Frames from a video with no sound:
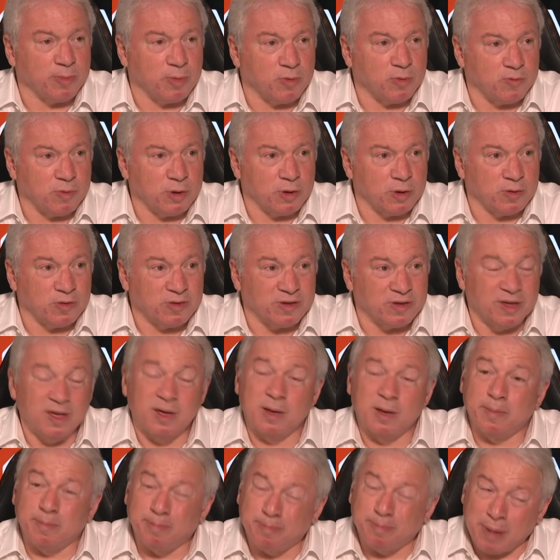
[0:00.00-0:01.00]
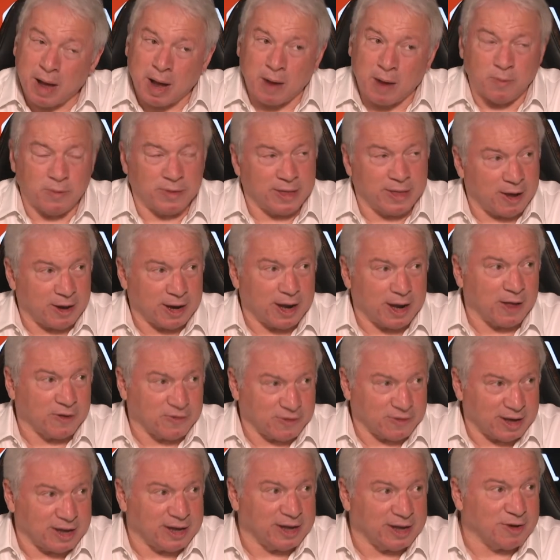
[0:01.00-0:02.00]
route, but without
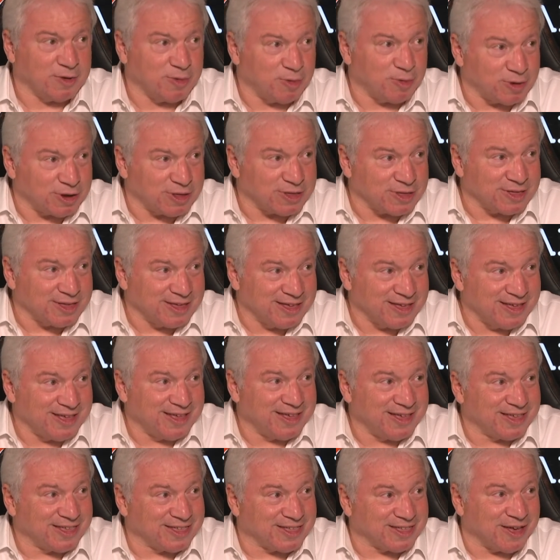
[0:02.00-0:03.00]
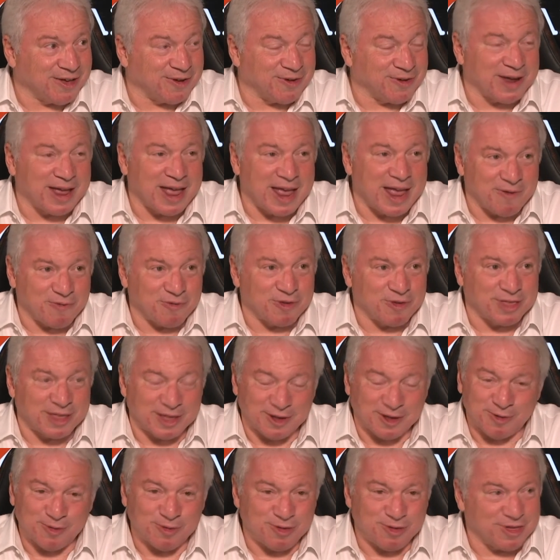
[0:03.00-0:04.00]
cutting any corners. So every
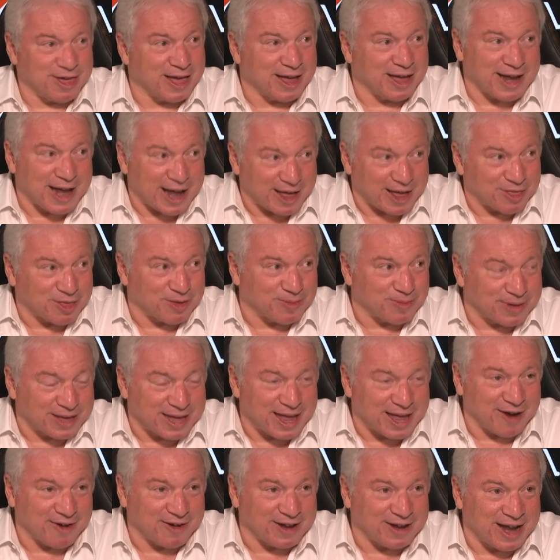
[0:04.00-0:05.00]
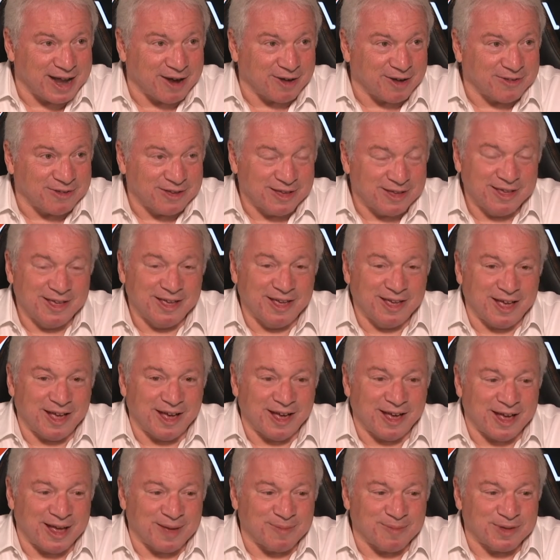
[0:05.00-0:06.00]
single check has to be carried out.
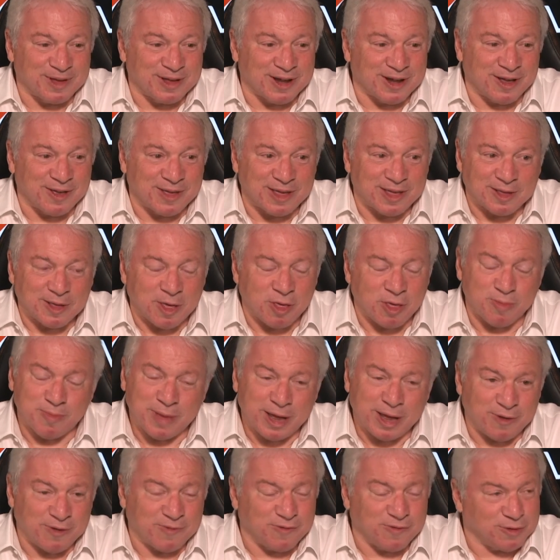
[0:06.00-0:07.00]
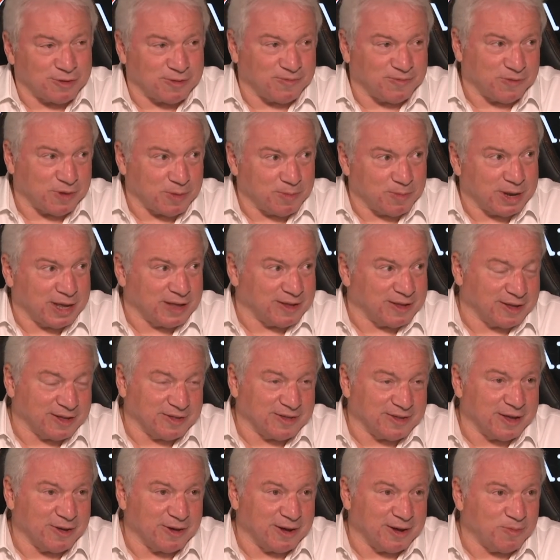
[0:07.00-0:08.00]
It doesn't matter if you're completing a
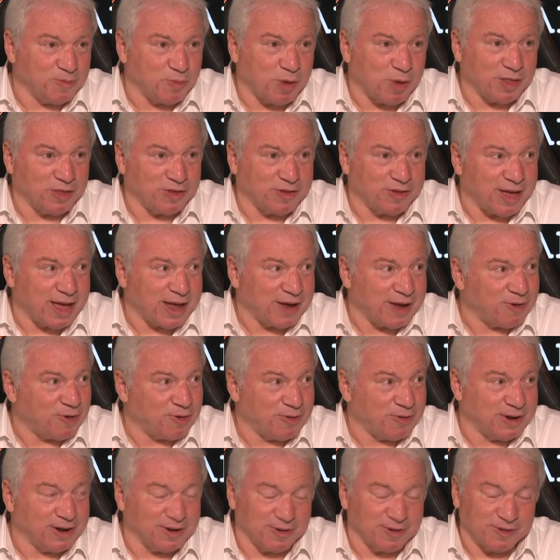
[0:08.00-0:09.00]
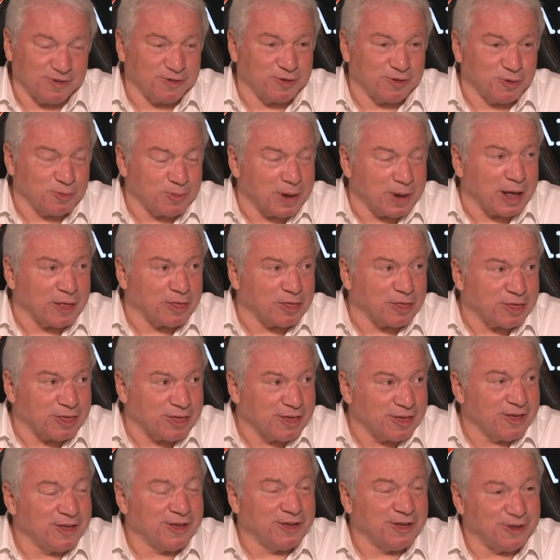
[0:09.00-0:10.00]
deal in 1 day or in 2 months.
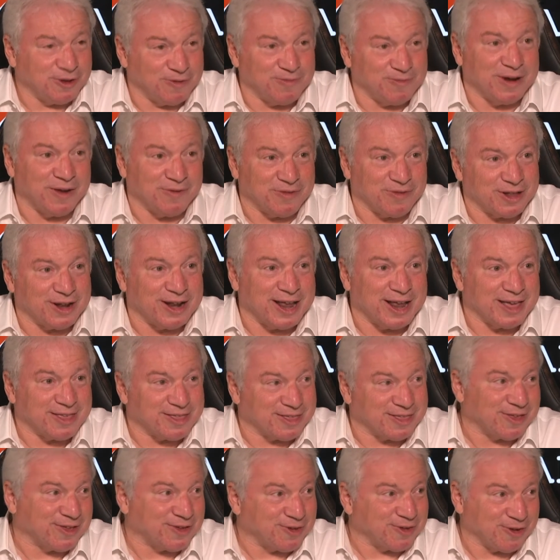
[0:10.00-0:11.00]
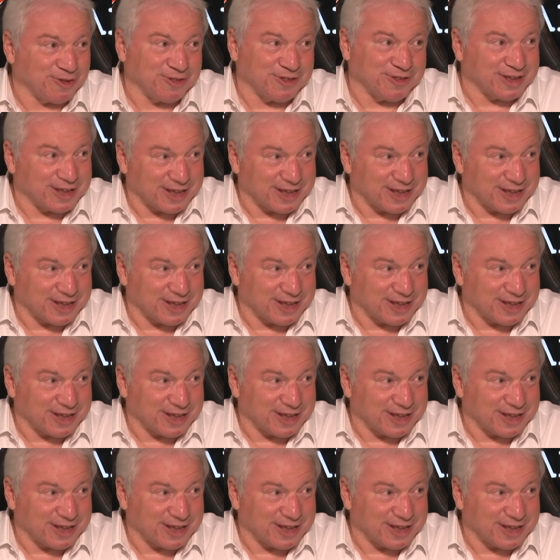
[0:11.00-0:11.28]
You've nevertheless got to